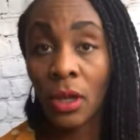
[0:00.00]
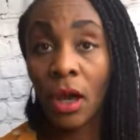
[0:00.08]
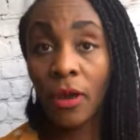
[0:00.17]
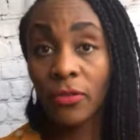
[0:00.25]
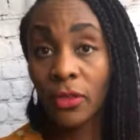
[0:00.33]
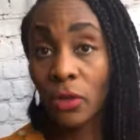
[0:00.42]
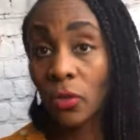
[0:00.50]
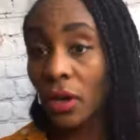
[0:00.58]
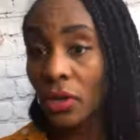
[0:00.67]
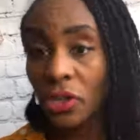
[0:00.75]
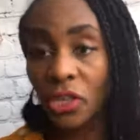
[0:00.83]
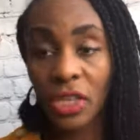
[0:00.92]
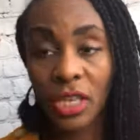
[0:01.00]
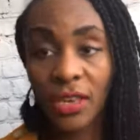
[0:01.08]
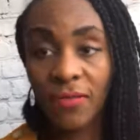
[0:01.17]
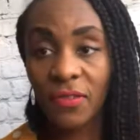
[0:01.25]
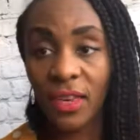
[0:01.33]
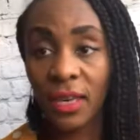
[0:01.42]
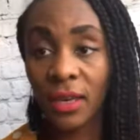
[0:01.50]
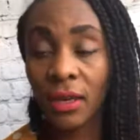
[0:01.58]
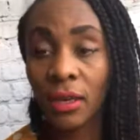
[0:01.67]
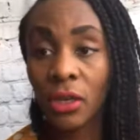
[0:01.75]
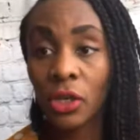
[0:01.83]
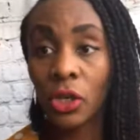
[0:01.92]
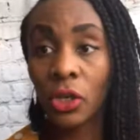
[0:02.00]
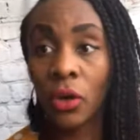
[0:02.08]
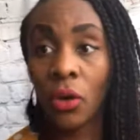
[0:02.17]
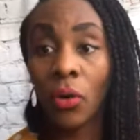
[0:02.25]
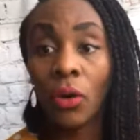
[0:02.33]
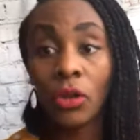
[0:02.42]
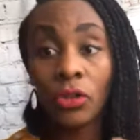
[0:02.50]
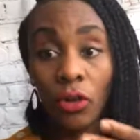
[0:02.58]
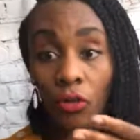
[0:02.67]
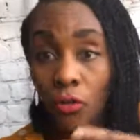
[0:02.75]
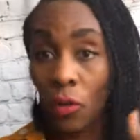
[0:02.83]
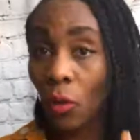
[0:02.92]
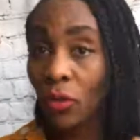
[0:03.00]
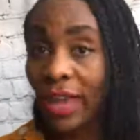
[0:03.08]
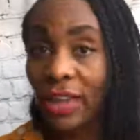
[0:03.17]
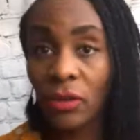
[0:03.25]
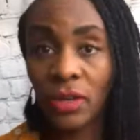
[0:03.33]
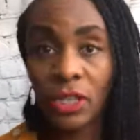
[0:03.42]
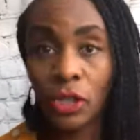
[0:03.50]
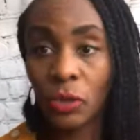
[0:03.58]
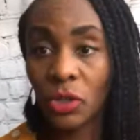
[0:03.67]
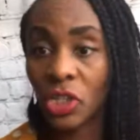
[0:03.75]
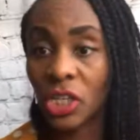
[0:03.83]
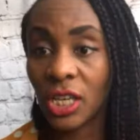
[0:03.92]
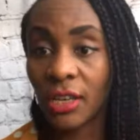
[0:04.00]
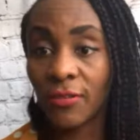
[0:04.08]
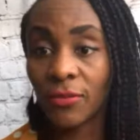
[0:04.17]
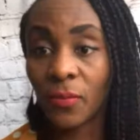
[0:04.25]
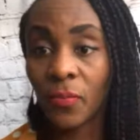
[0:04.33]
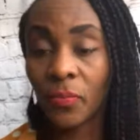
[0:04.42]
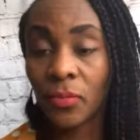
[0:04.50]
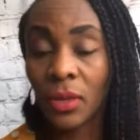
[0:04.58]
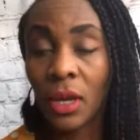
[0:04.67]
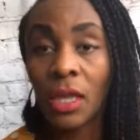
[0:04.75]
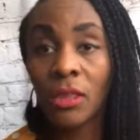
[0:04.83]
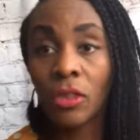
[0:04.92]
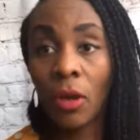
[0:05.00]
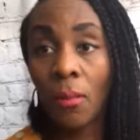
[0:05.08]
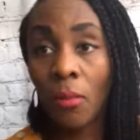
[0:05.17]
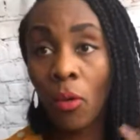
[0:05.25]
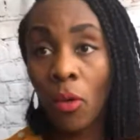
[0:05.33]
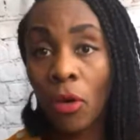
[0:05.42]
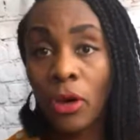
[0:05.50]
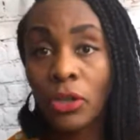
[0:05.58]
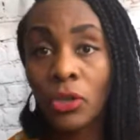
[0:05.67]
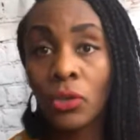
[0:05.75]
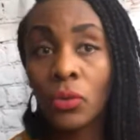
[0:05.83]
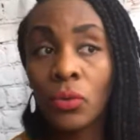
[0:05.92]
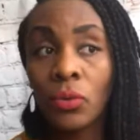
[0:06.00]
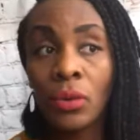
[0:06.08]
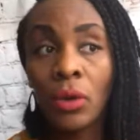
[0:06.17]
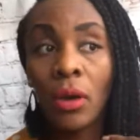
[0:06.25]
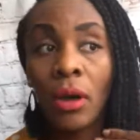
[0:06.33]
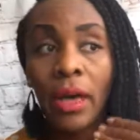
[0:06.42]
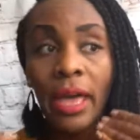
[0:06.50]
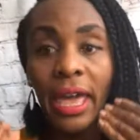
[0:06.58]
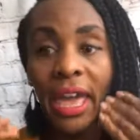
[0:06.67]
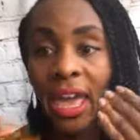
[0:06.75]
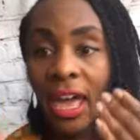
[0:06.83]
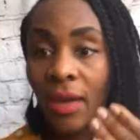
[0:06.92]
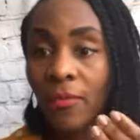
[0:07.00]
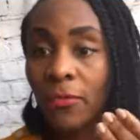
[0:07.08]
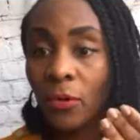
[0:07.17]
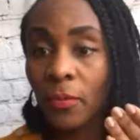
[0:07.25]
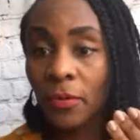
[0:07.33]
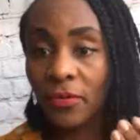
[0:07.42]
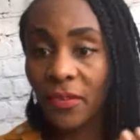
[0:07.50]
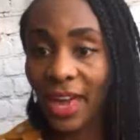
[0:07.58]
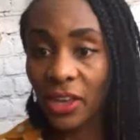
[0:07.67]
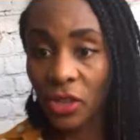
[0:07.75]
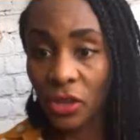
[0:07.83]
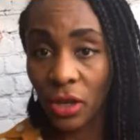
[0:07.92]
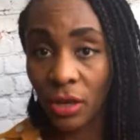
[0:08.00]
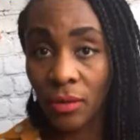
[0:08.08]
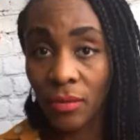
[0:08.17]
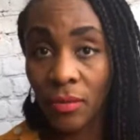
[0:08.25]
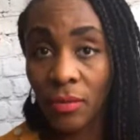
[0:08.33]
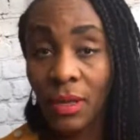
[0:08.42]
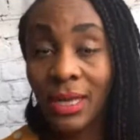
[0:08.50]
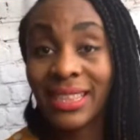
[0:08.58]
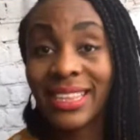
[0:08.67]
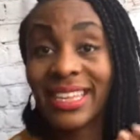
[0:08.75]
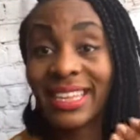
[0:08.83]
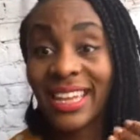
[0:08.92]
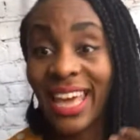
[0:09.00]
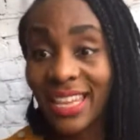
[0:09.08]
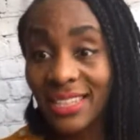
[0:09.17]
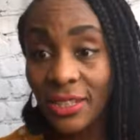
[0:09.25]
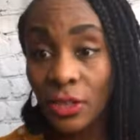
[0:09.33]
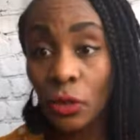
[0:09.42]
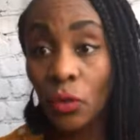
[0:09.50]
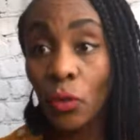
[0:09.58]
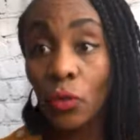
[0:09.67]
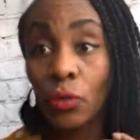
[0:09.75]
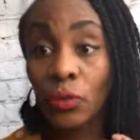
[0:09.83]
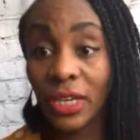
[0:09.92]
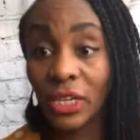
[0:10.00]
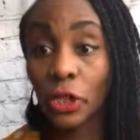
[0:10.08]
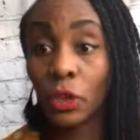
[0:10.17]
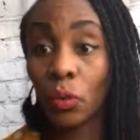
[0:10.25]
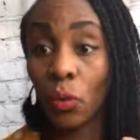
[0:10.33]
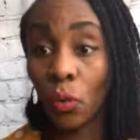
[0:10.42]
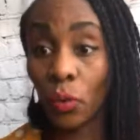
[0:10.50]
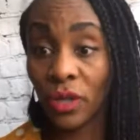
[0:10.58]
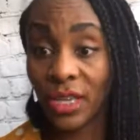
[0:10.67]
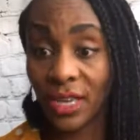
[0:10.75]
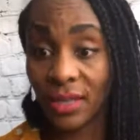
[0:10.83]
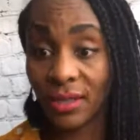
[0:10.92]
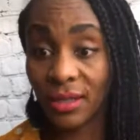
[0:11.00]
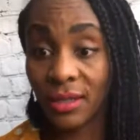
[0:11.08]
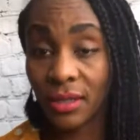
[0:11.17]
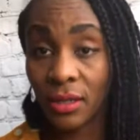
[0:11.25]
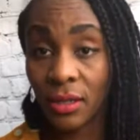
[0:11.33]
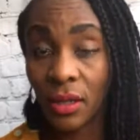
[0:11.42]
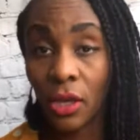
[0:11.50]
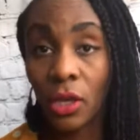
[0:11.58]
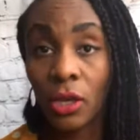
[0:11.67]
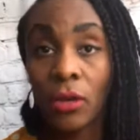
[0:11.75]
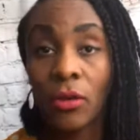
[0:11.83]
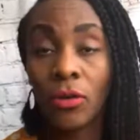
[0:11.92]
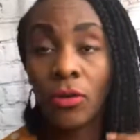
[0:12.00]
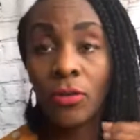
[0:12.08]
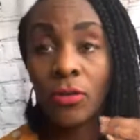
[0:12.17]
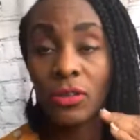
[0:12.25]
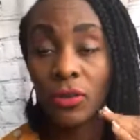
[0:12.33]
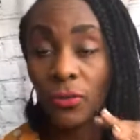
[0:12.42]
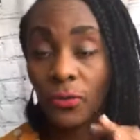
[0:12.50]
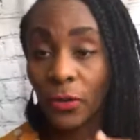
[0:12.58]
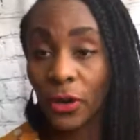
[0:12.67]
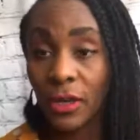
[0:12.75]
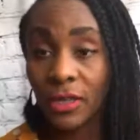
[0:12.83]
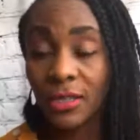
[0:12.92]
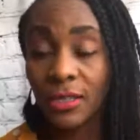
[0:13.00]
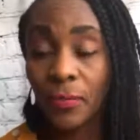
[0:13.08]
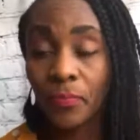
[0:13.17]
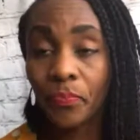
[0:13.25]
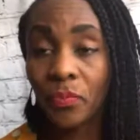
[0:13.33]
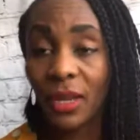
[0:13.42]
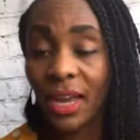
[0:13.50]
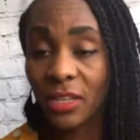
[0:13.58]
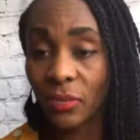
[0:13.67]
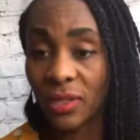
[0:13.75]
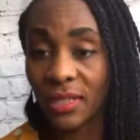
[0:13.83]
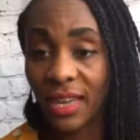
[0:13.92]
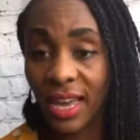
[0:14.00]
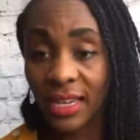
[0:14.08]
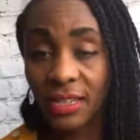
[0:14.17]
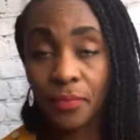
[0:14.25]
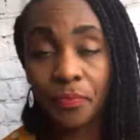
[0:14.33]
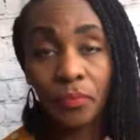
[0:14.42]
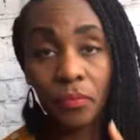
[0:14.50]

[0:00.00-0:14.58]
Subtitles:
of you achieving, the role that you need to achieve. The more you aim for perfection, the less you will reach your audience. So first, as we said,